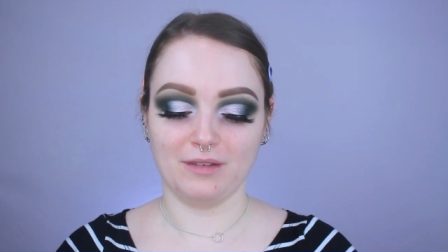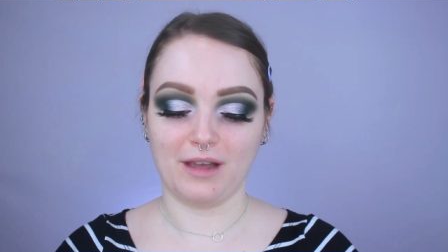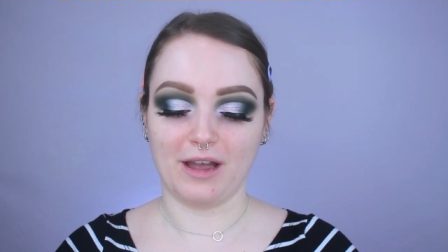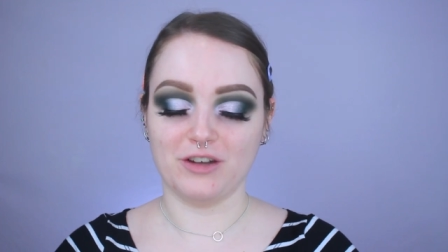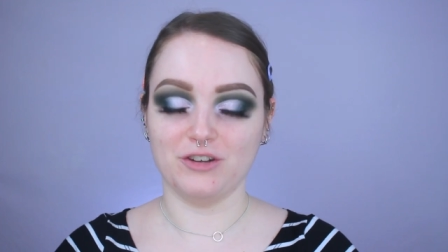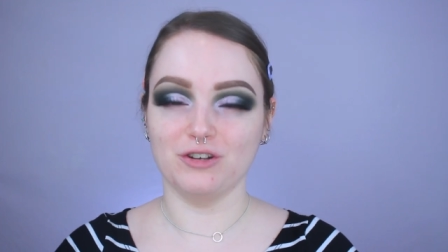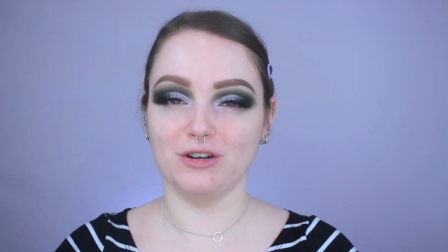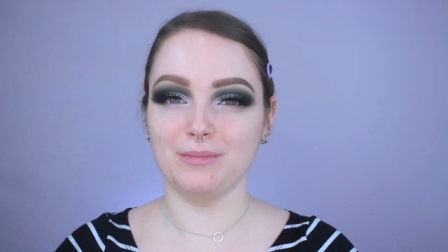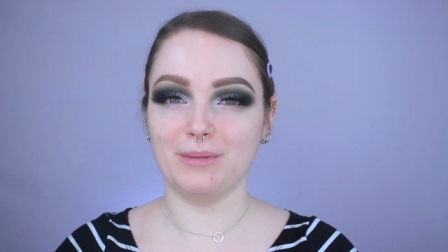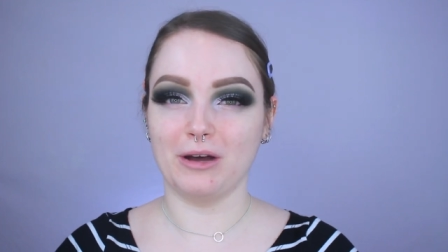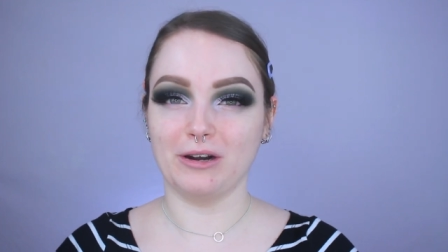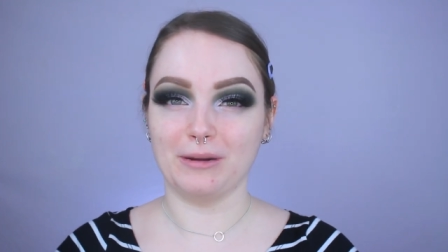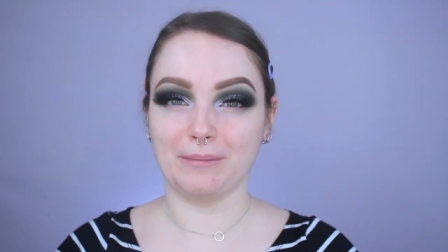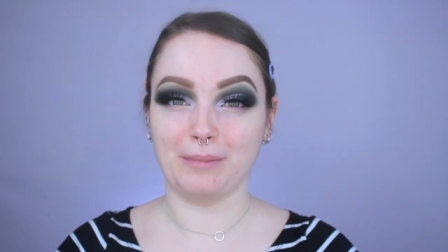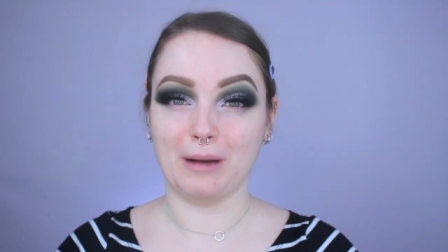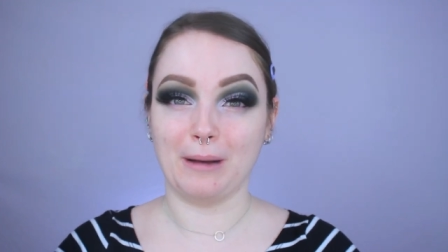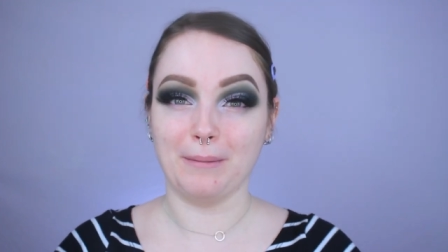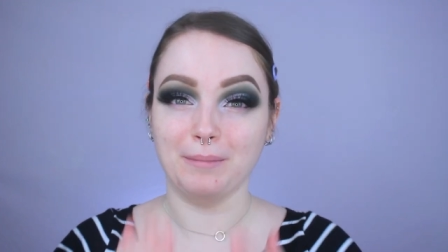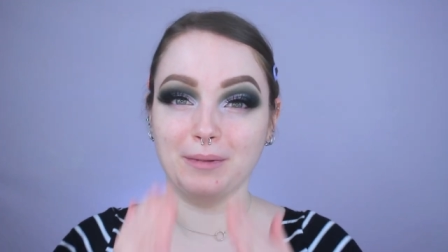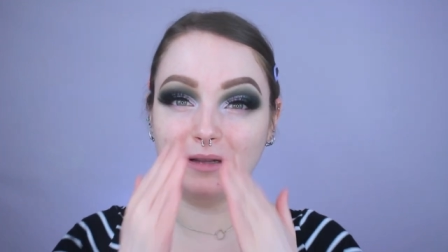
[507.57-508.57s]
I do about
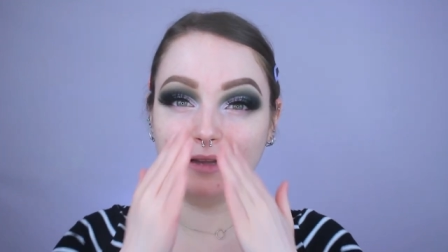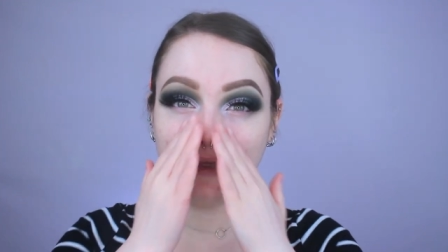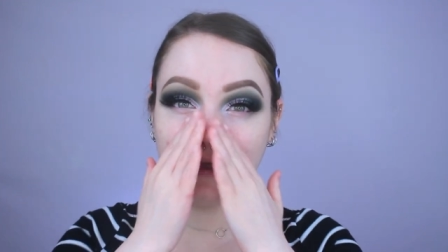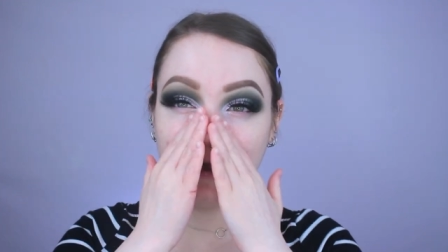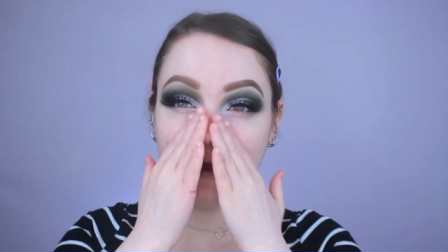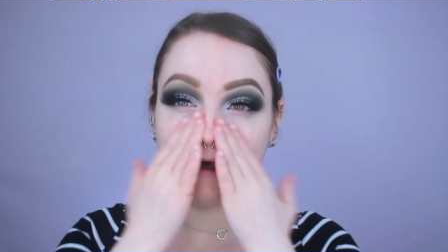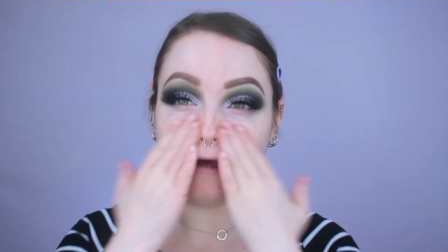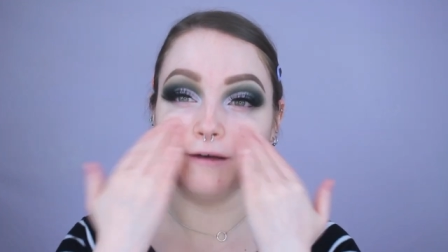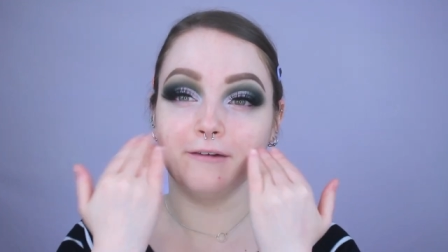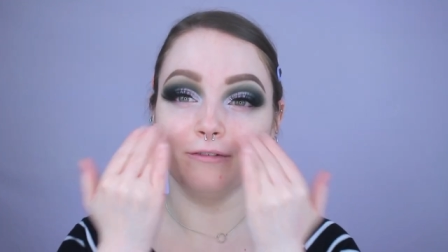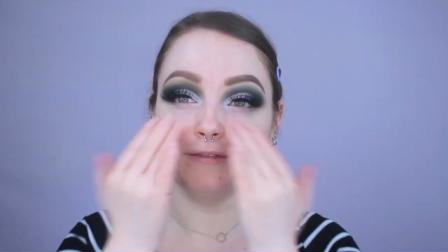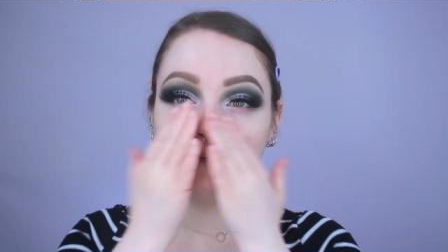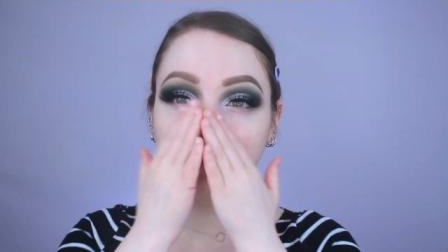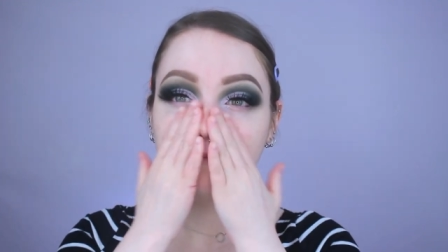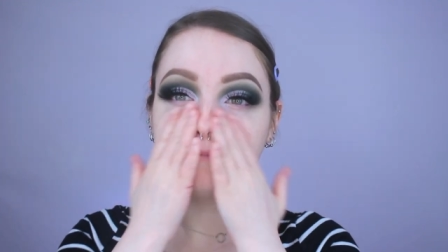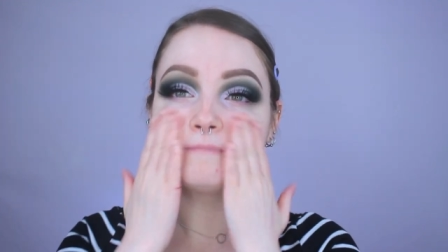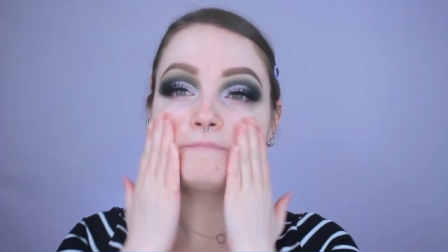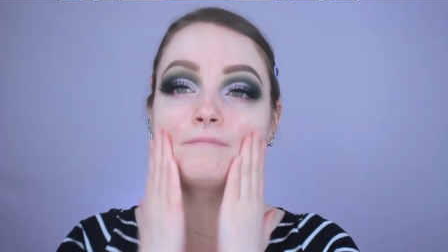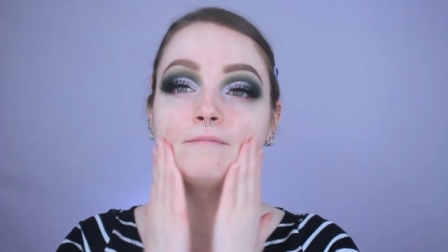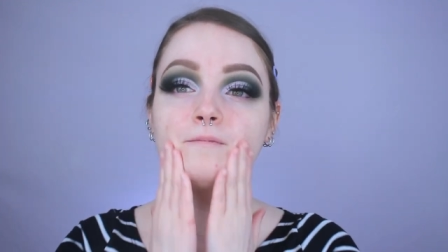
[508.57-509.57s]
a pump and a half.
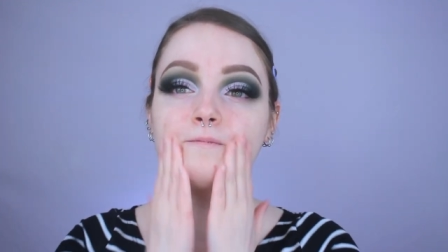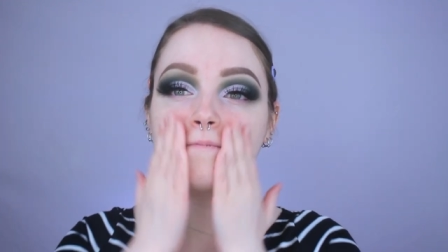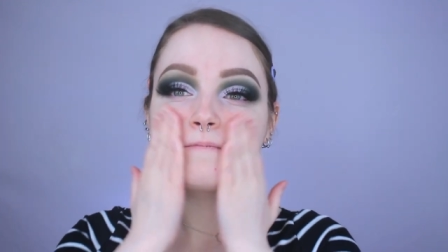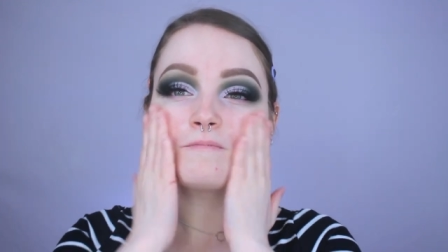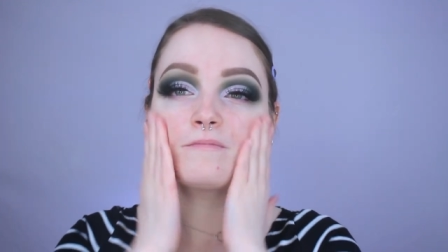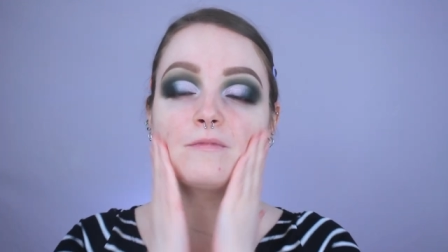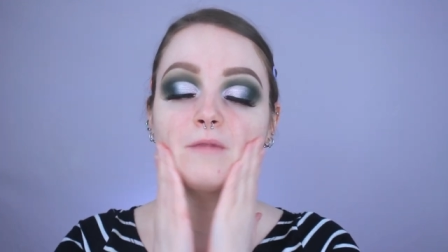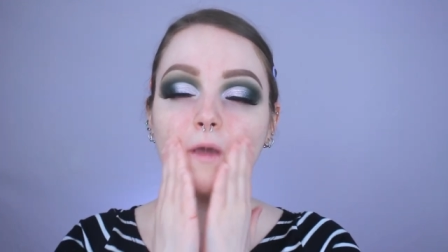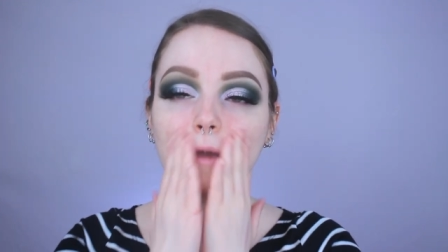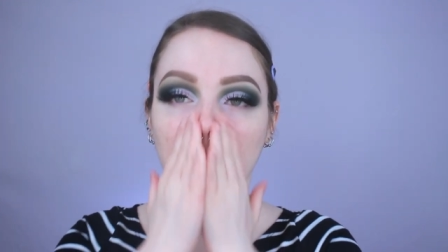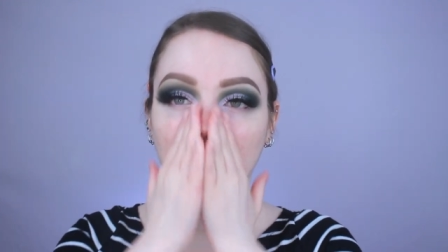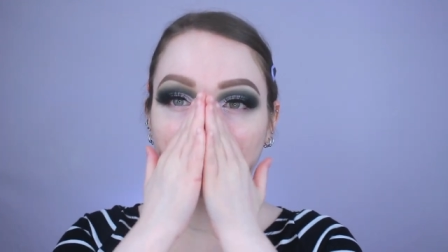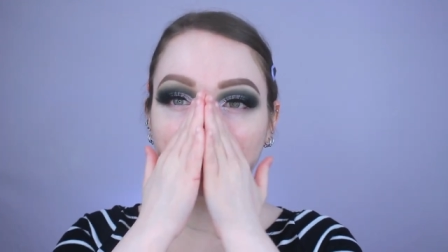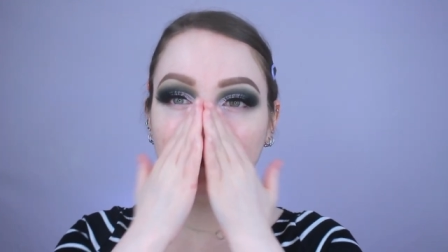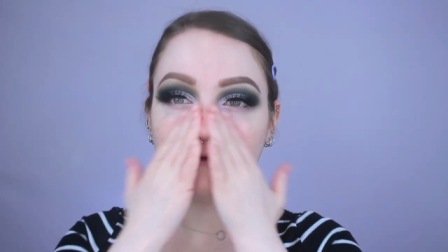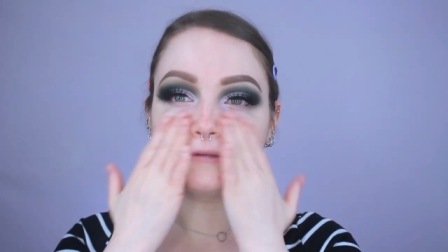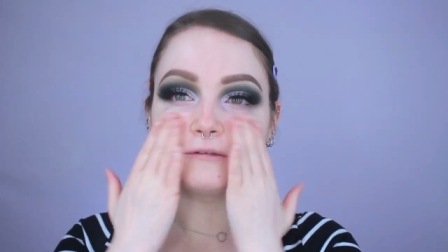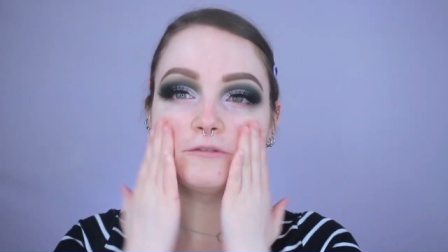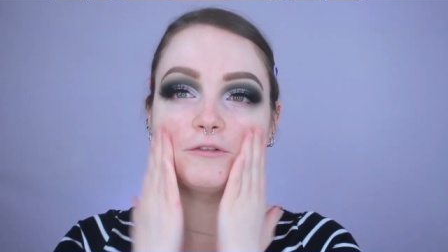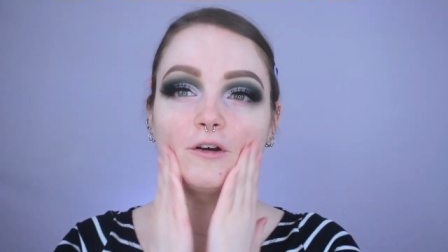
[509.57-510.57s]
And I
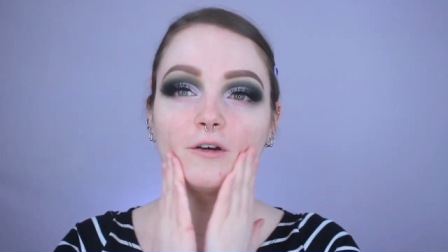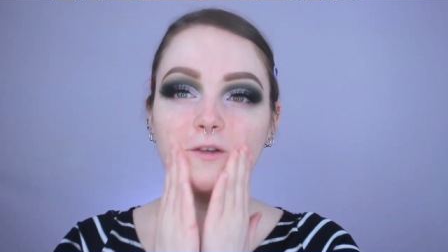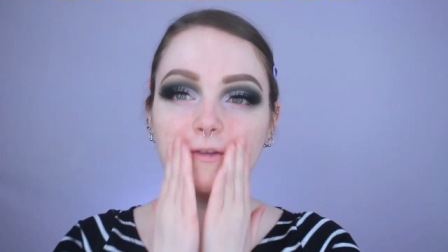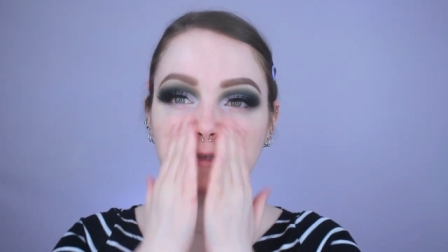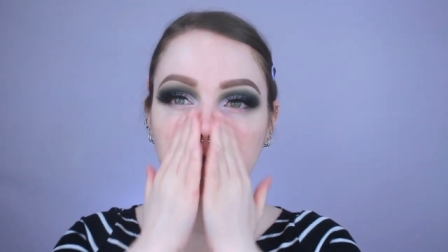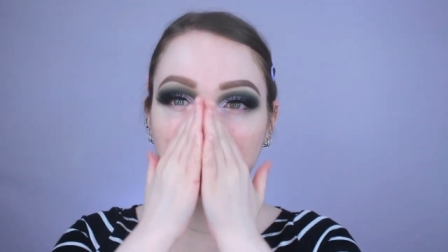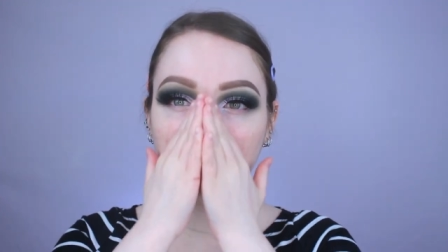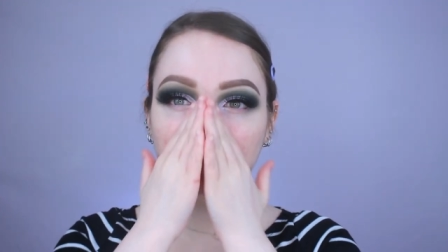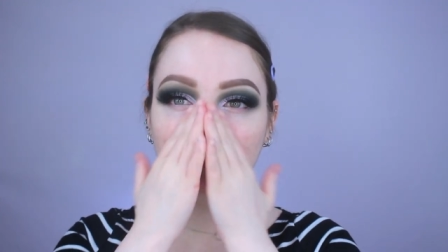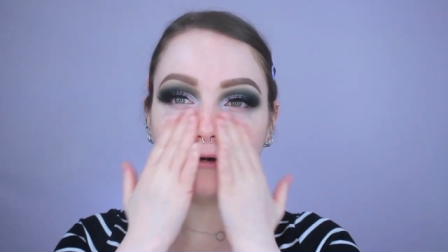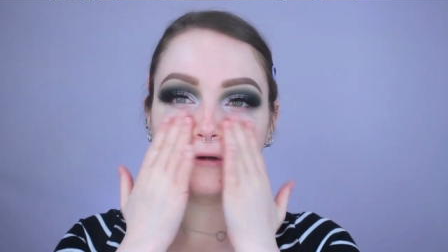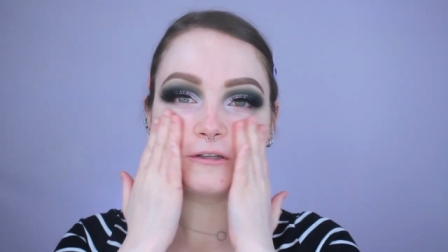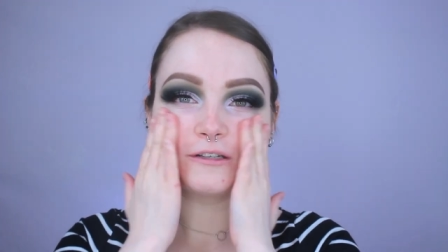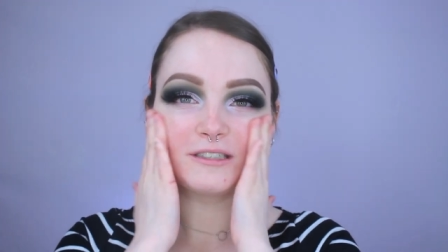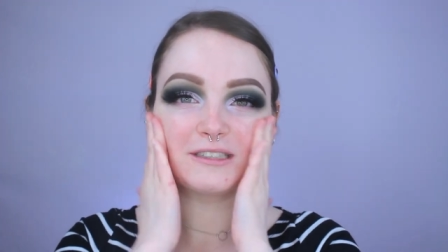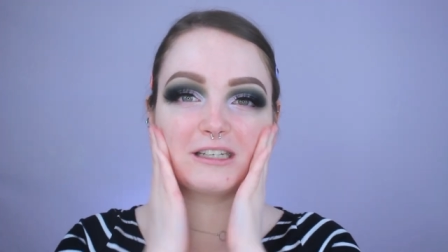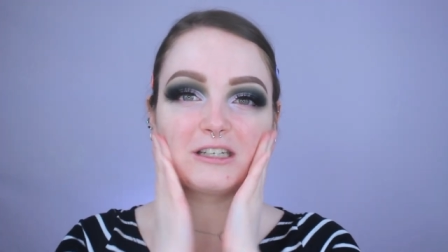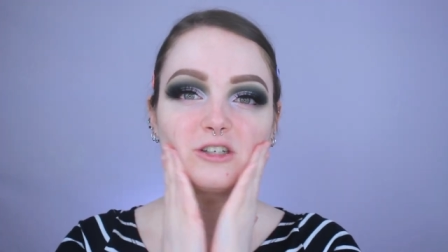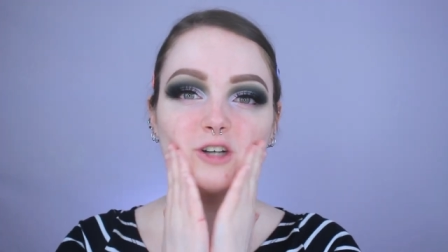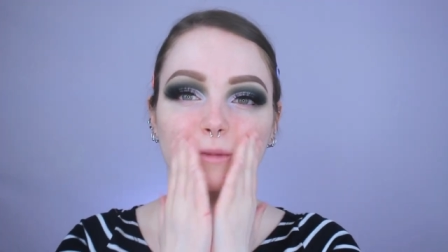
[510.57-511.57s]
like to focus it more in the
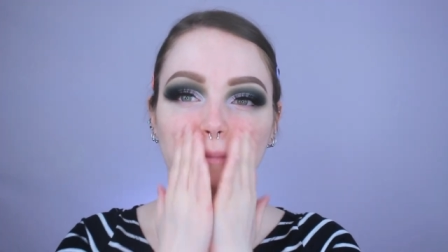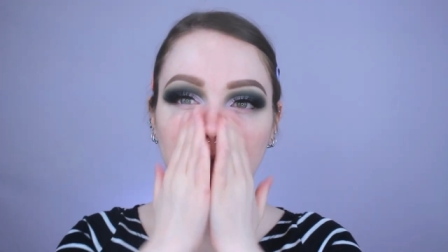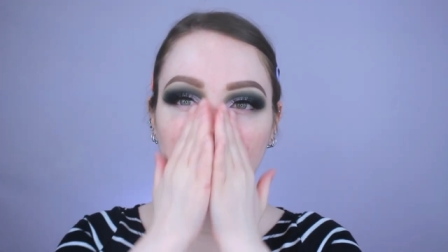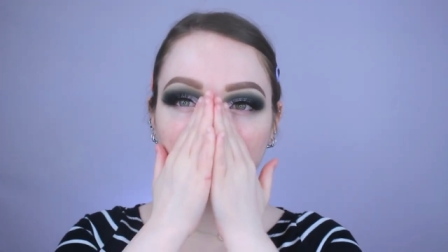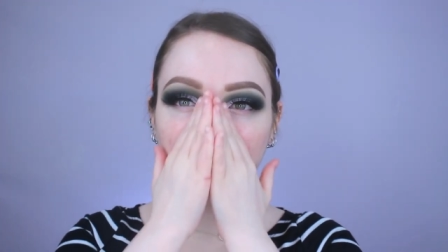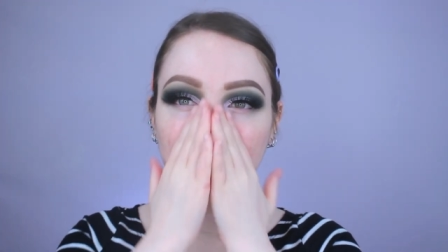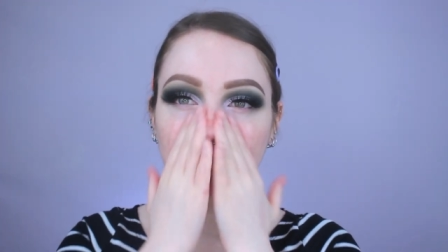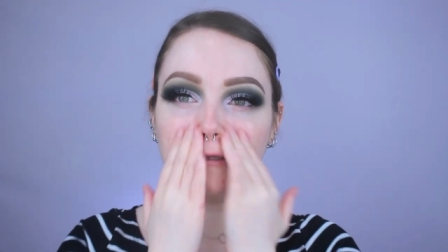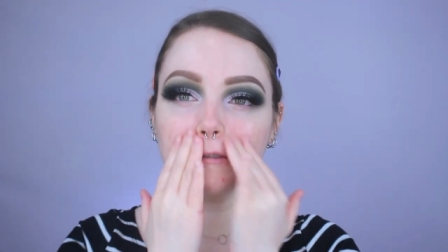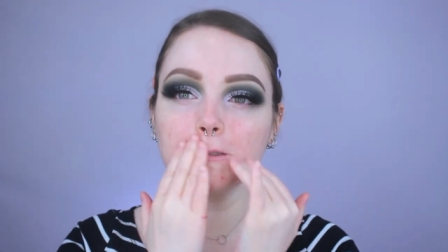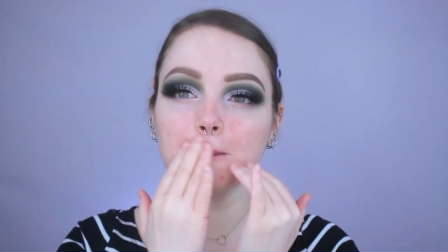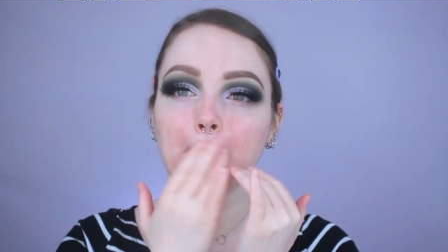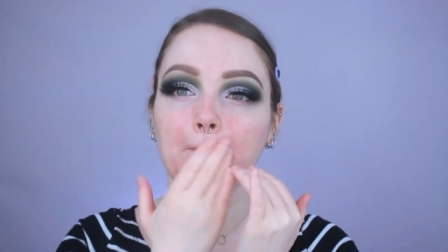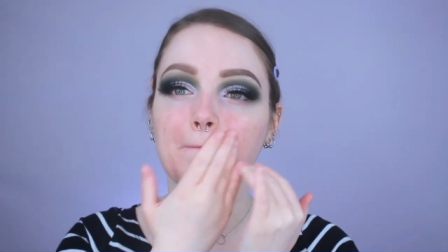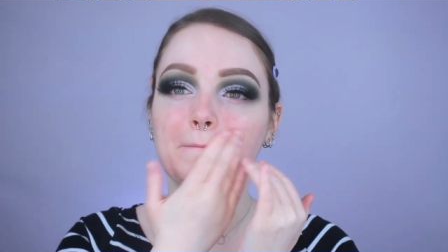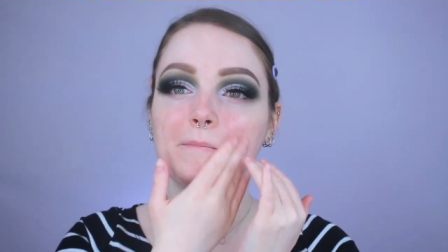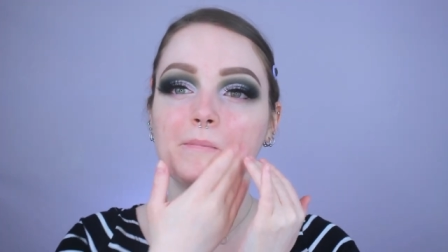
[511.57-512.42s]
center of my face.